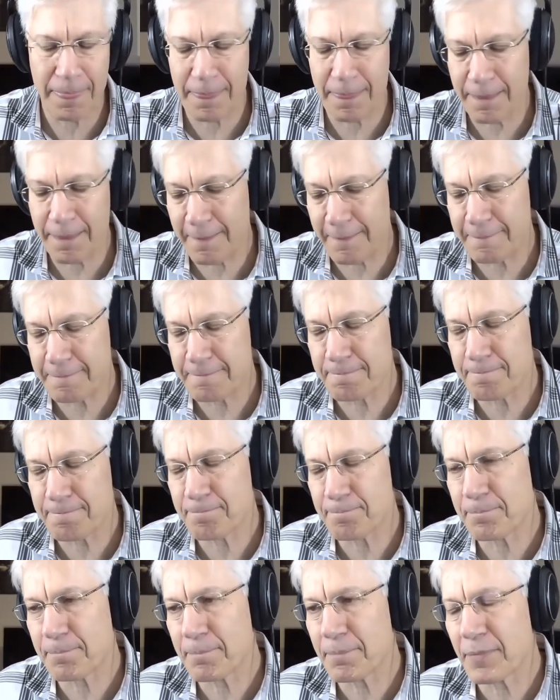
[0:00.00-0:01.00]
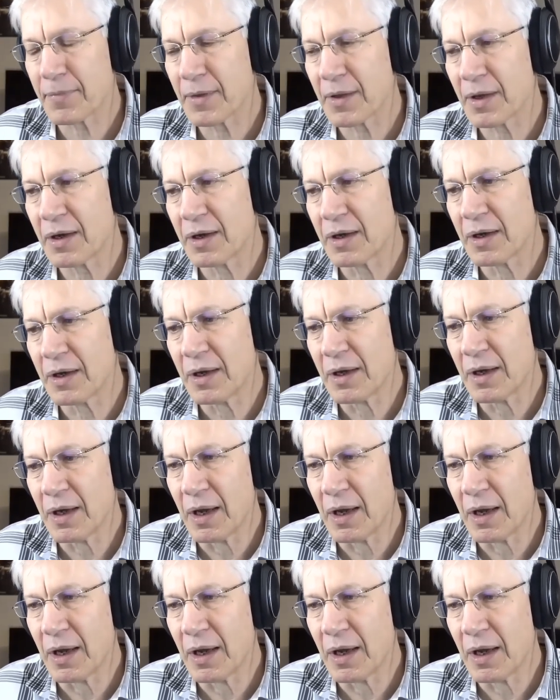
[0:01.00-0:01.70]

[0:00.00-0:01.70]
Nobody speaks.